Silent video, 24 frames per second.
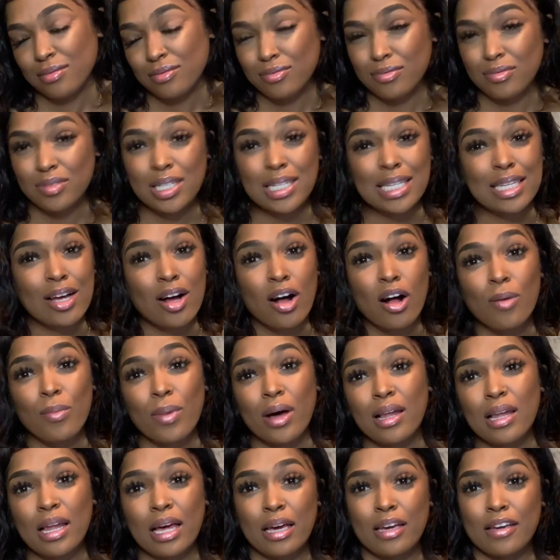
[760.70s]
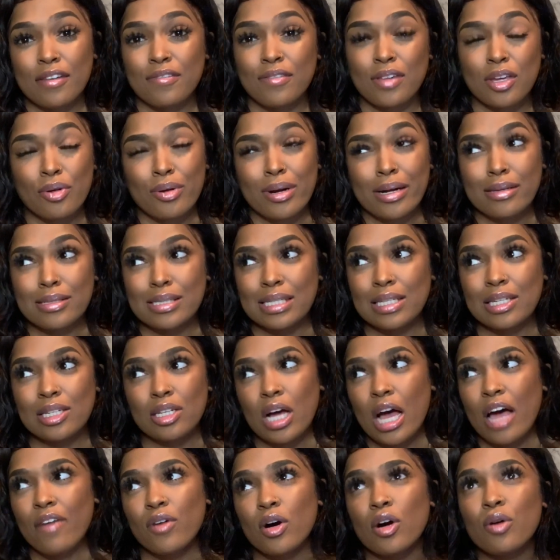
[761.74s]
really all my life. Like when I was
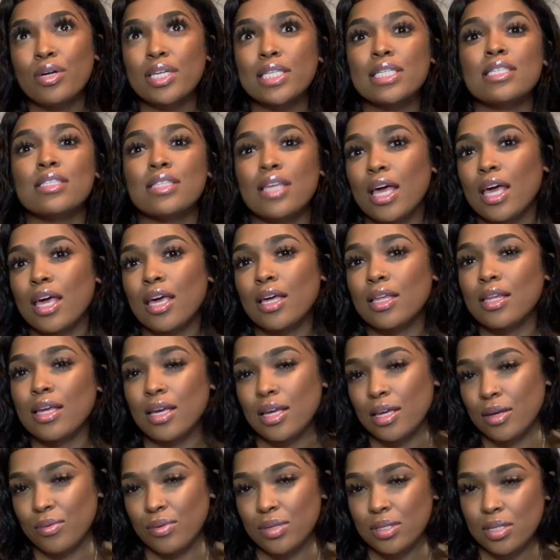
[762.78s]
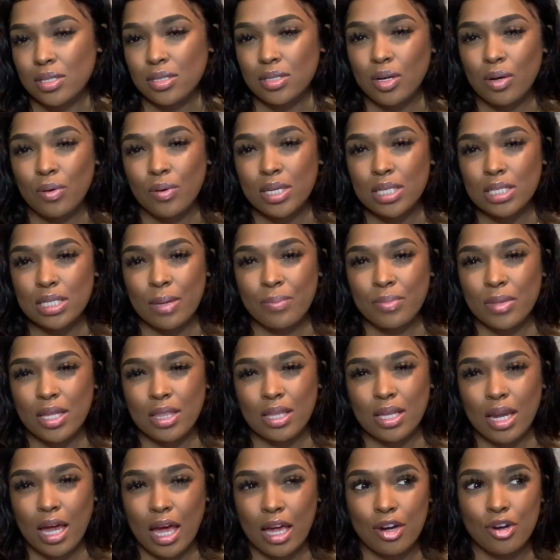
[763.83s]
little, I've always sang. Like it was just always something
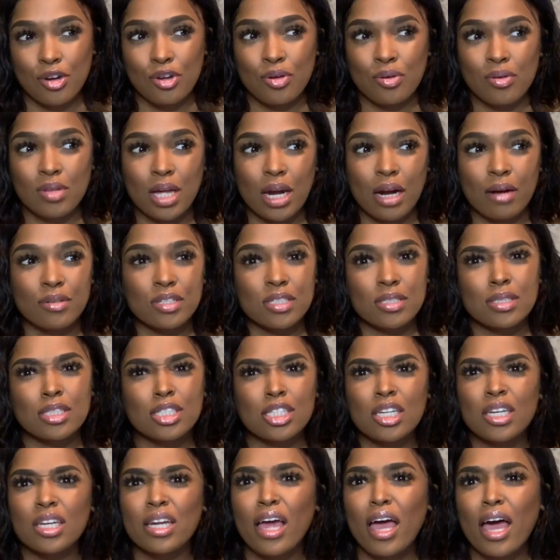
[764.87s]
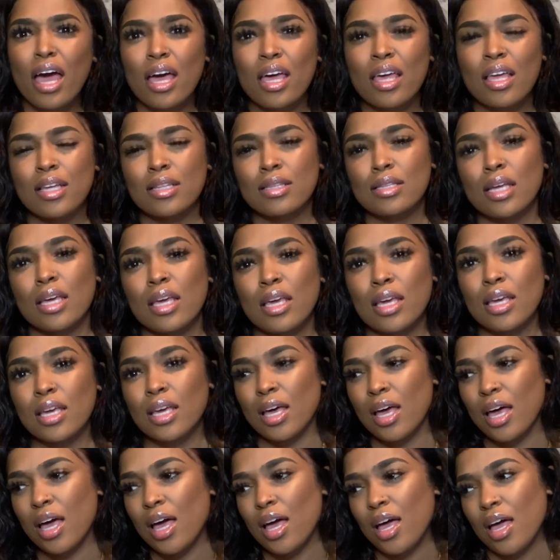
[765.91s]
that I knew that I was good at, and like
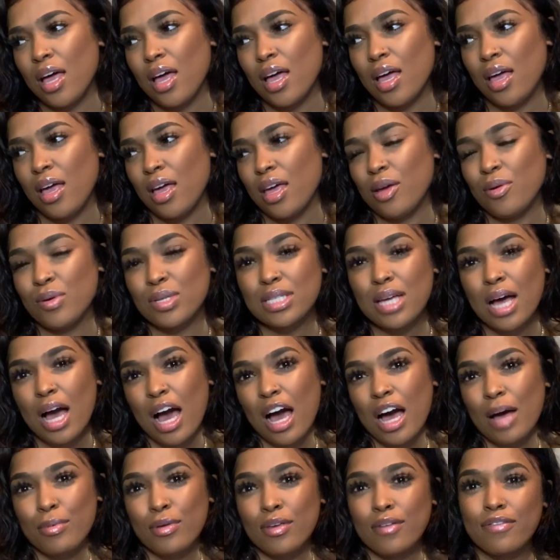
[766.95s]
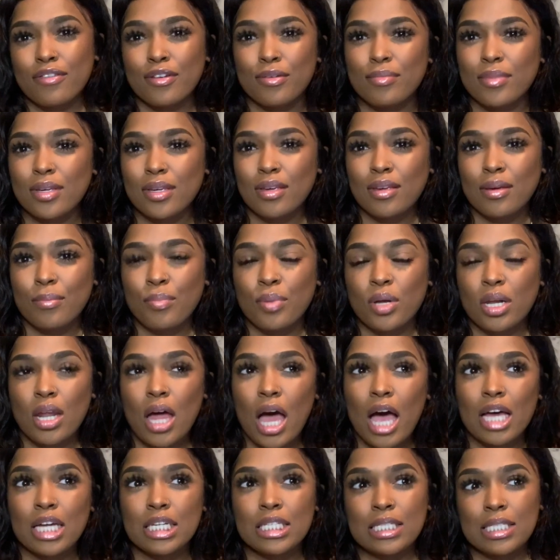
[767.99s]
it was a hobby for me, but
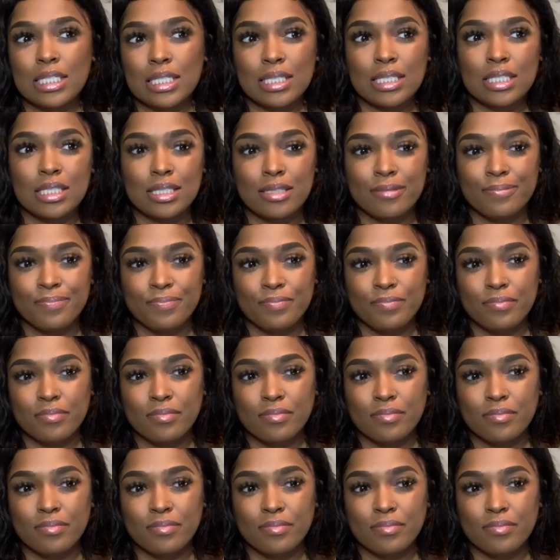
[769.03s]
I didn't